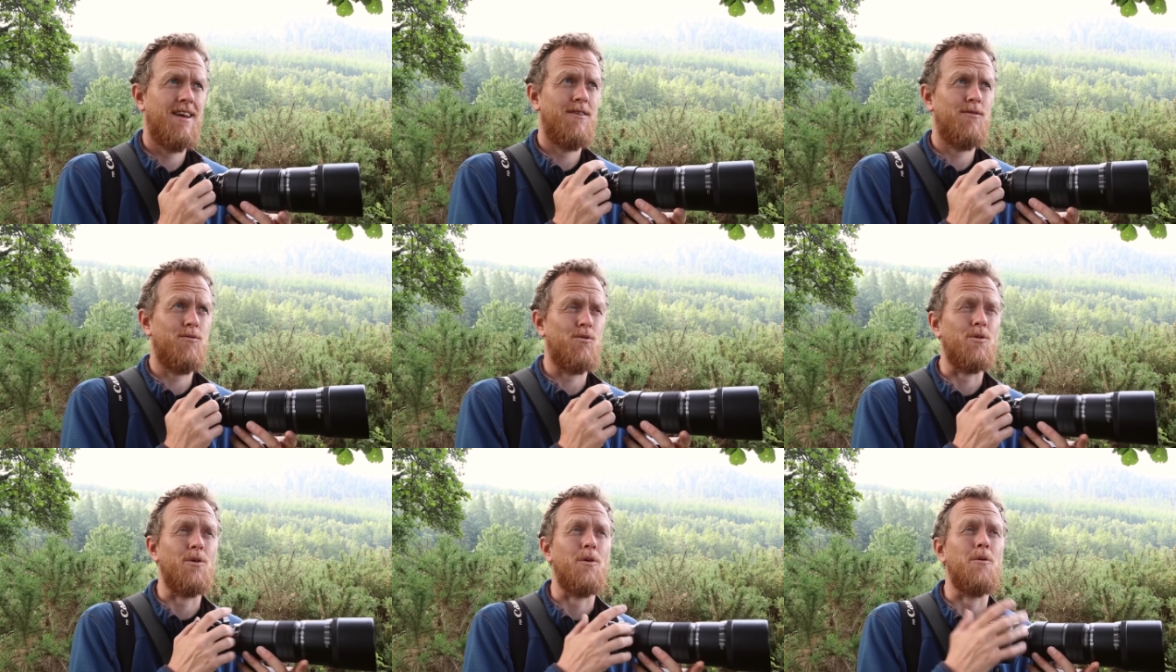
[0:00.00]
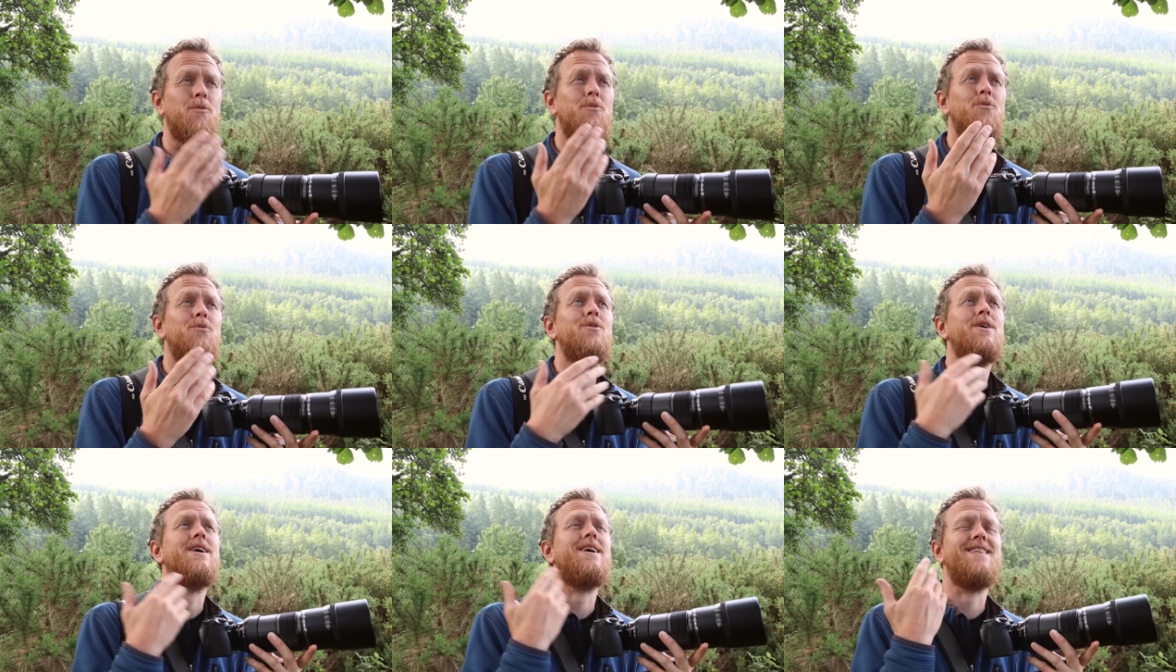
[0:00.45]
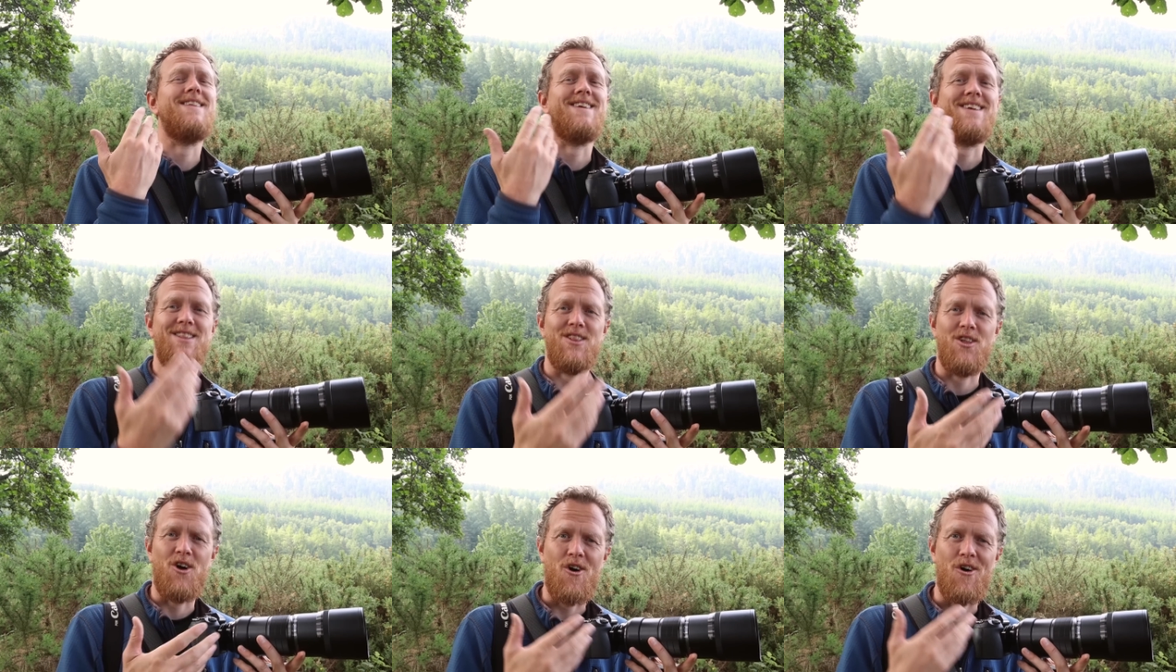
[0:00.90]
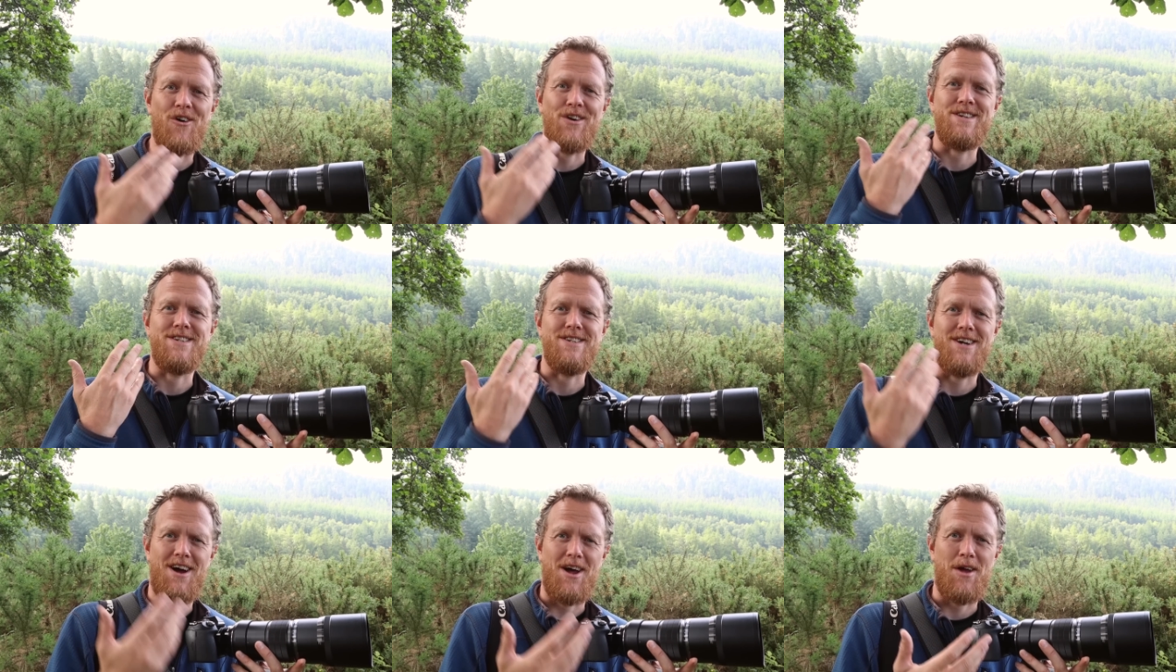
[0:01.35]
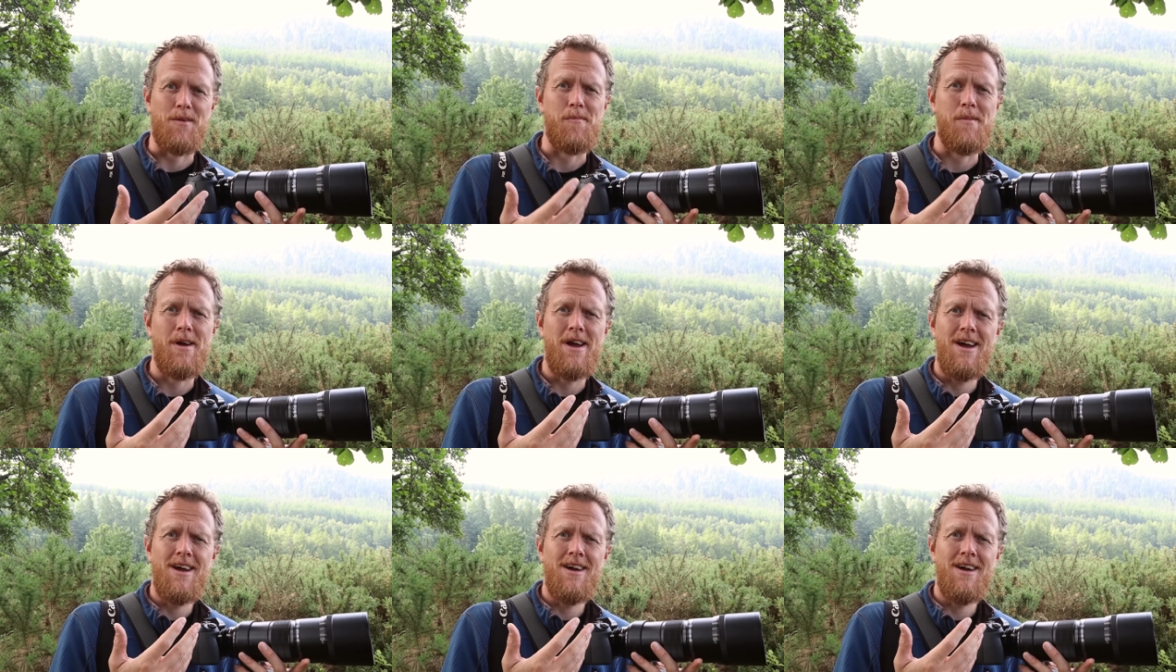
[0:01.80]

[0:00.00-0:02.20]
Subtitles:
for a really long time.